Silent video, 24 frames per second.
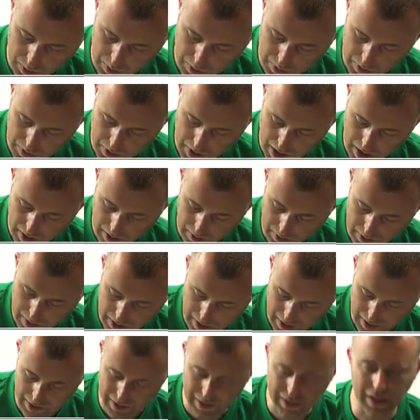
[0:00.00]

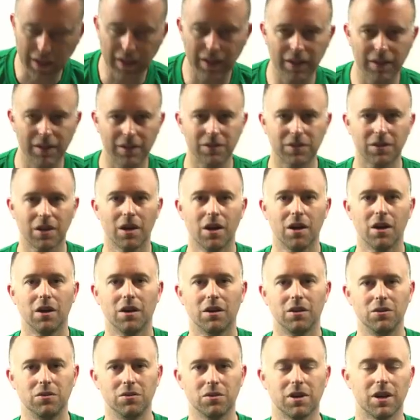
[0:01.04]
Pythagorean identities,
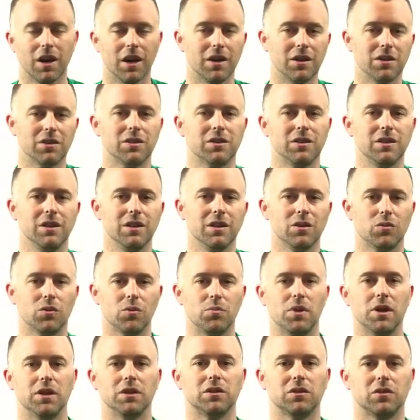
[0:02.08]
you can kind of see that we're
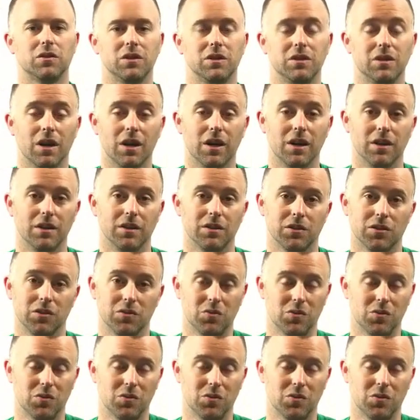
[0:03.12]
basically done. And this is